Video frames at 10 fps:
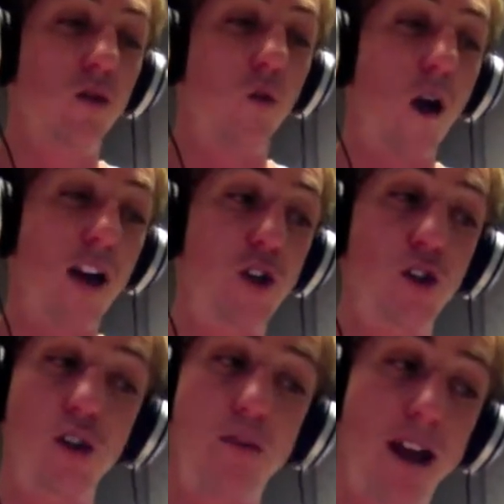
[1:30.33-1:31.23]
Why
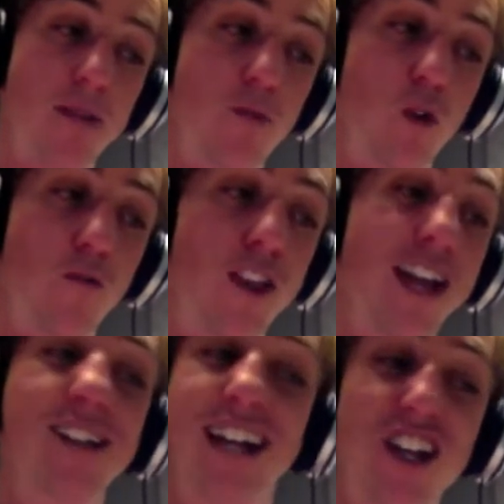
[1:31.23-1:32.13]
should you pay more for their
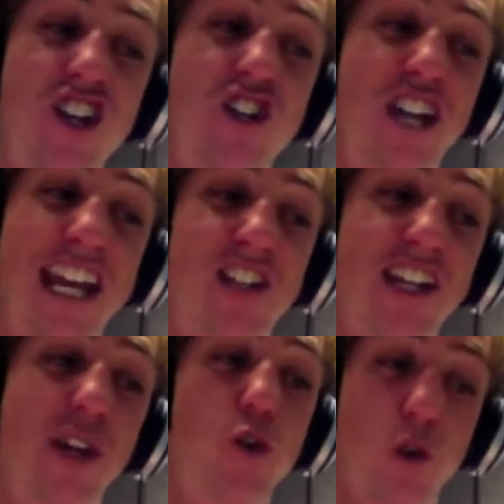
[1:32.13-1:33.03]
gluttonous
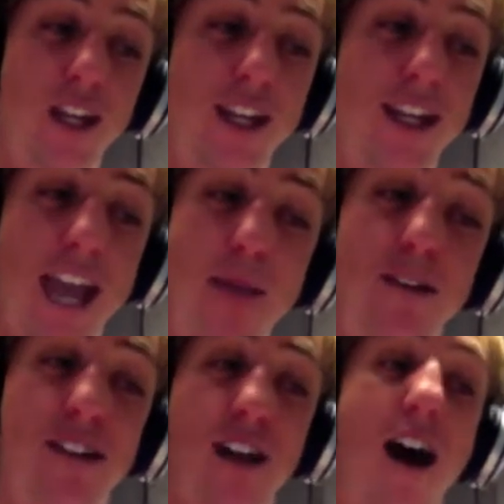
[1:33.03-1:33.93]
eating and drinking
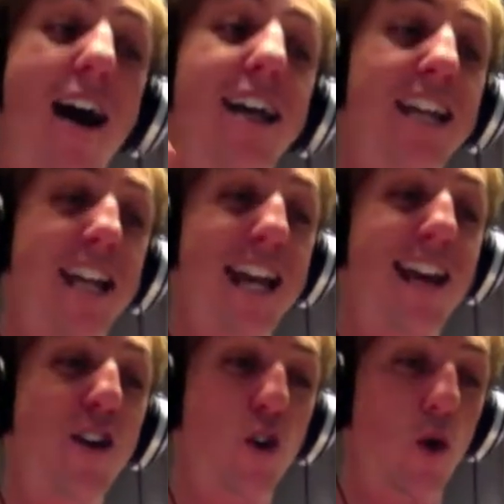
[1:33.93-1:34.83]
habits? I hear
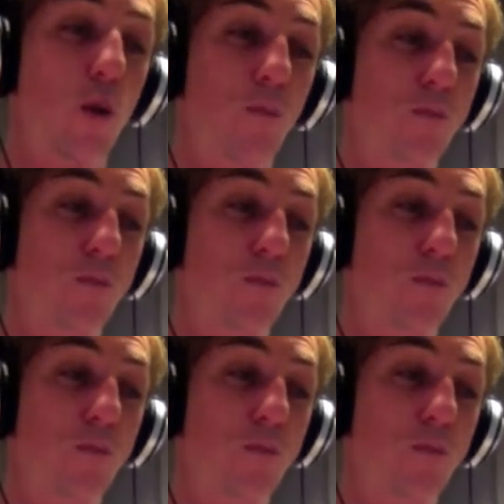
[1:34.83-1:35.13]
you.